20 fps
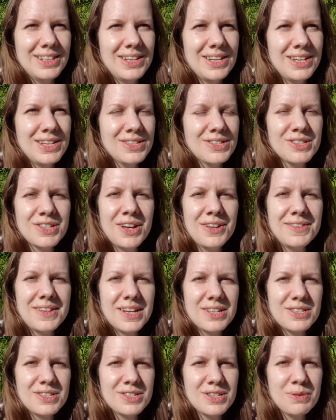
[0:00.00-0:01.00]
it's not that
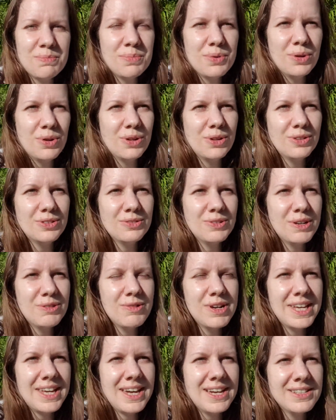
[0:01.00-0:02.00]
simple.
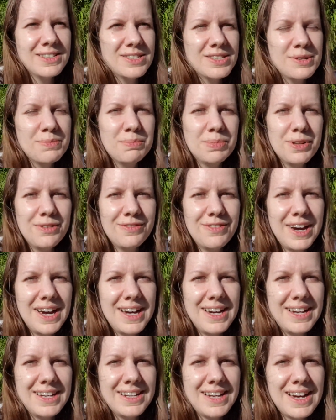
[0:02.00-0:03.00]
We can't simplify
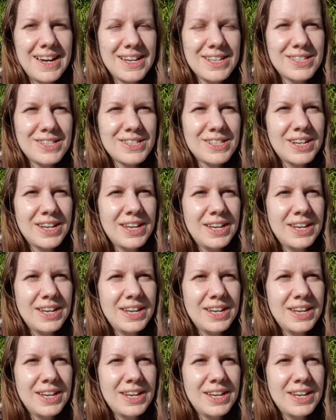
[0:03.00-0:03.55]
it as